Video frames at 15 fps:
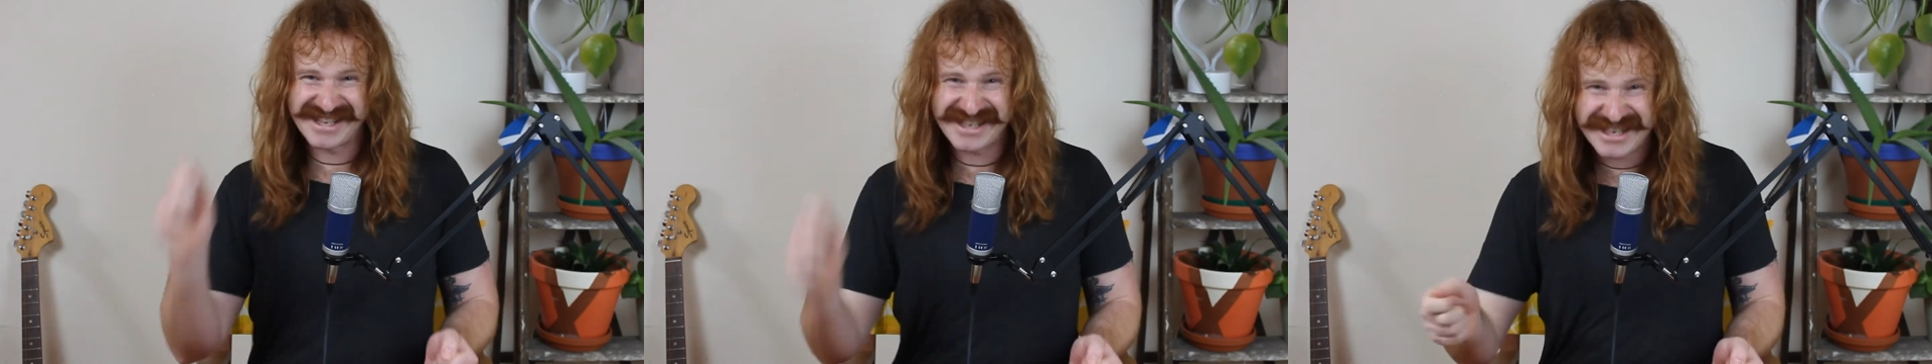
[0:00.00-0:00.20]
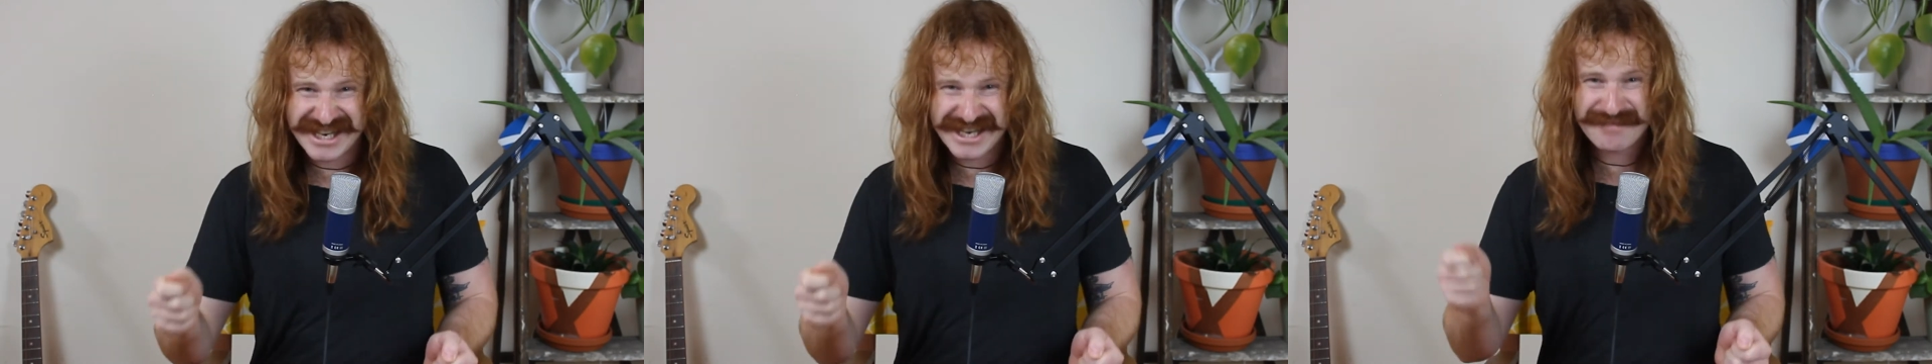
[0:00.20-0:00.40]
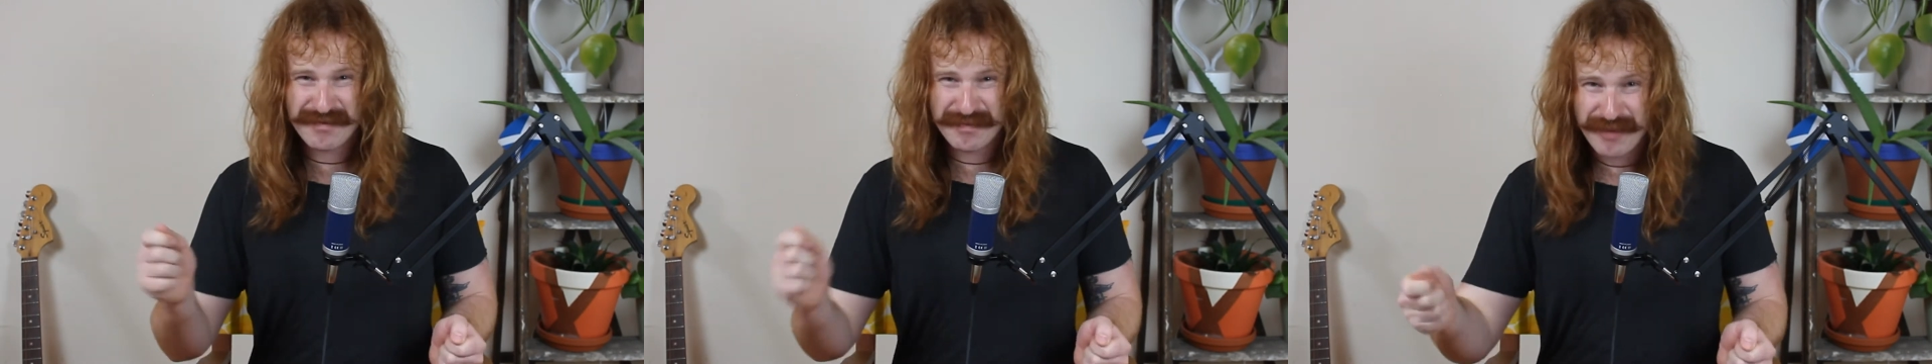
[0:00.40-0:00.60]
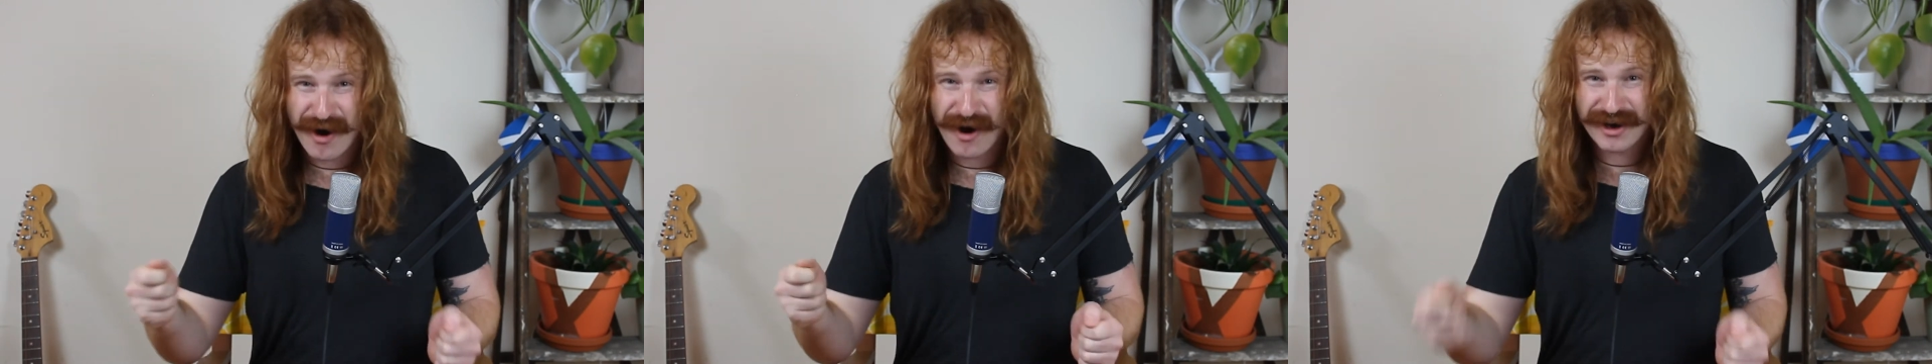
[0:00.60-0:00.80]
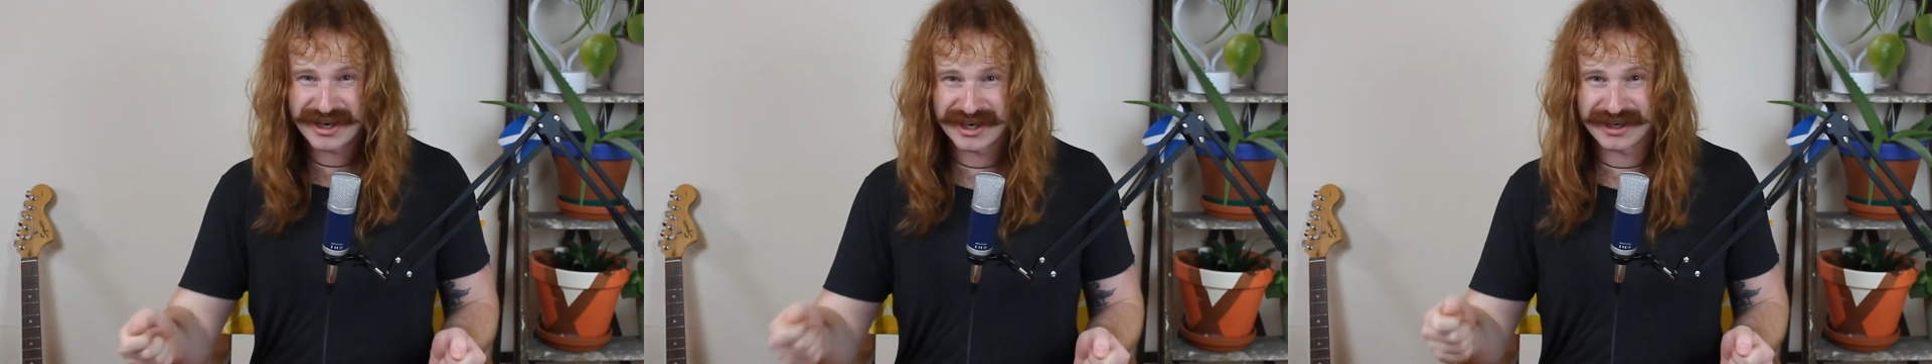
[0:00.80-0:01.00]
deep
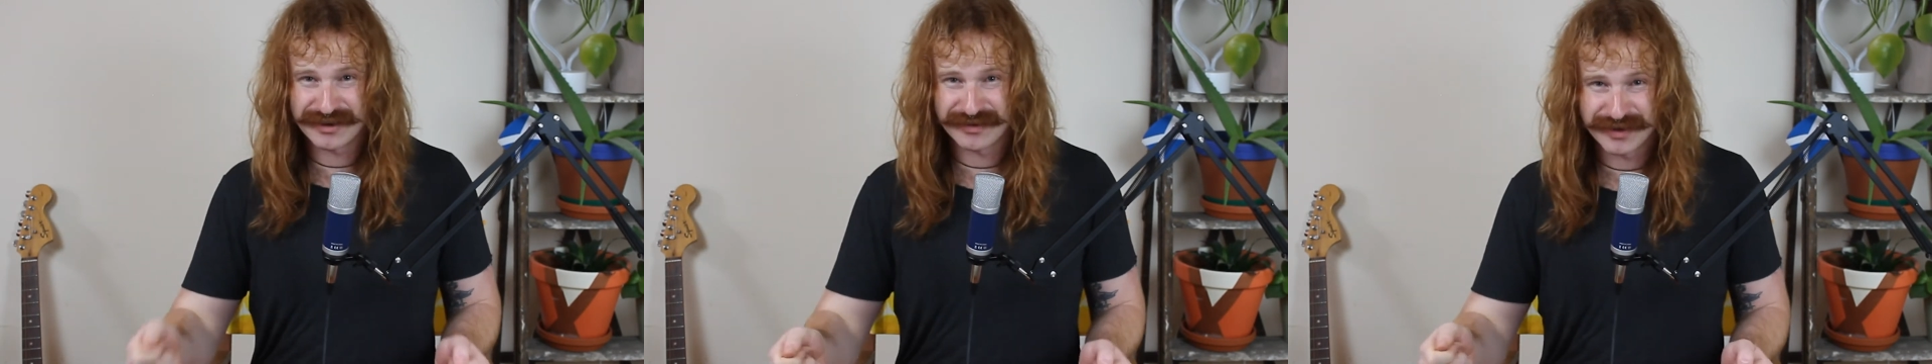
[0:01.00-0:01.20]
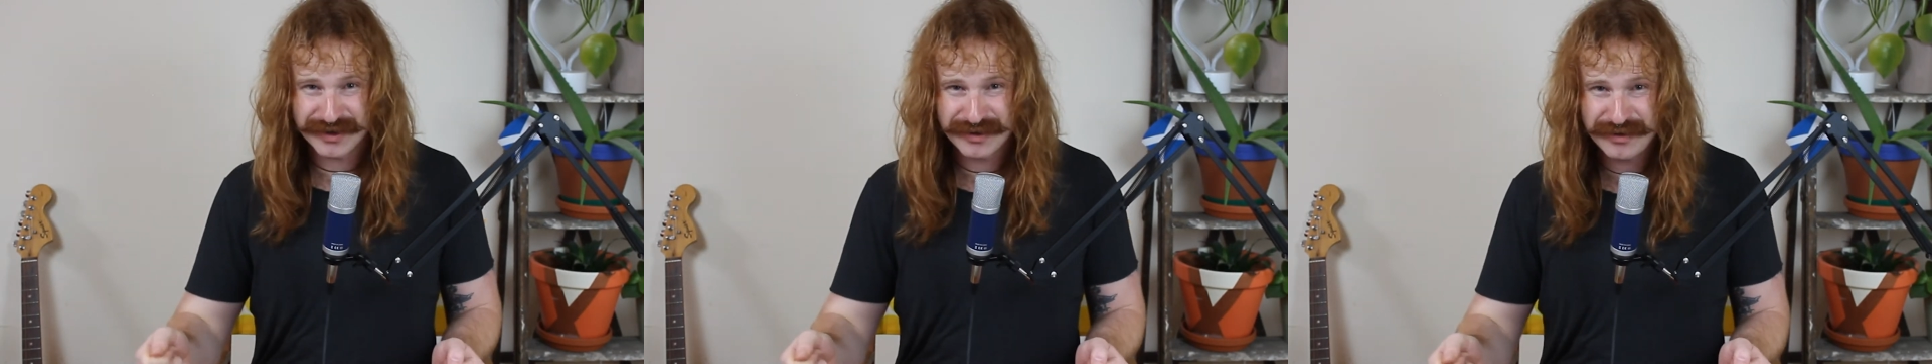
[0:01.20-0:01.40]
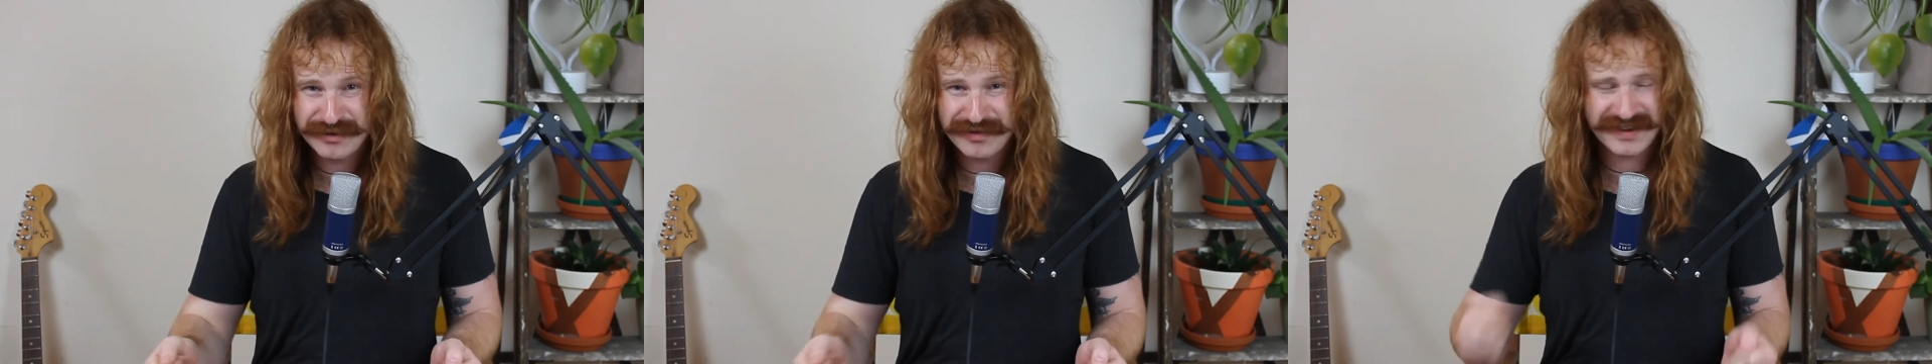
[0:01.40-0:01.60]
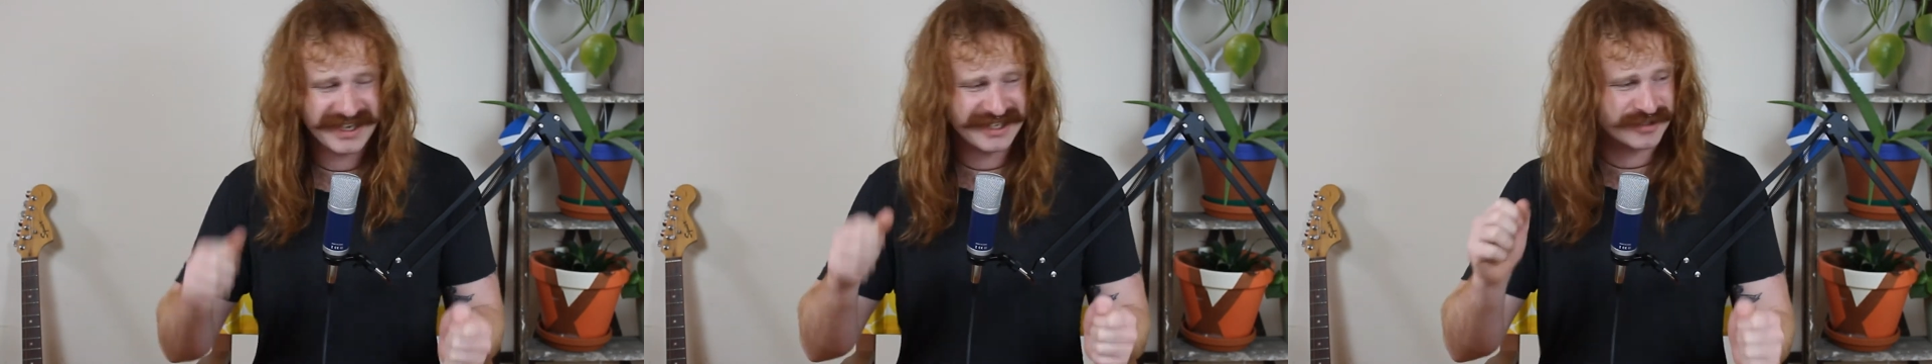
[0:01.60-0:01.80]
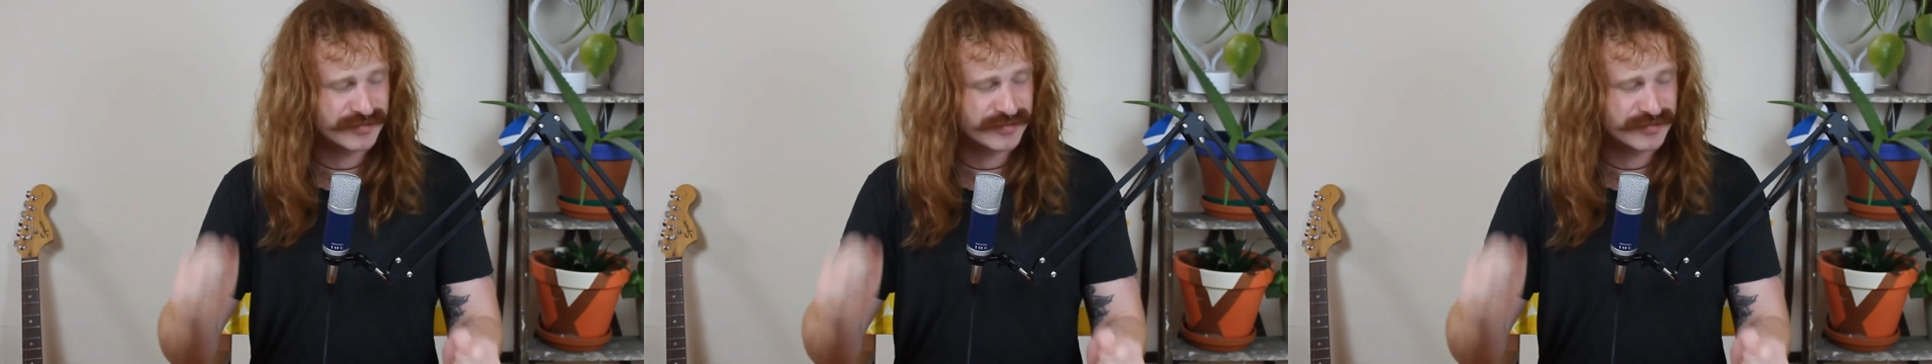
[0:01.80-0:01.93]
pocket groove. It's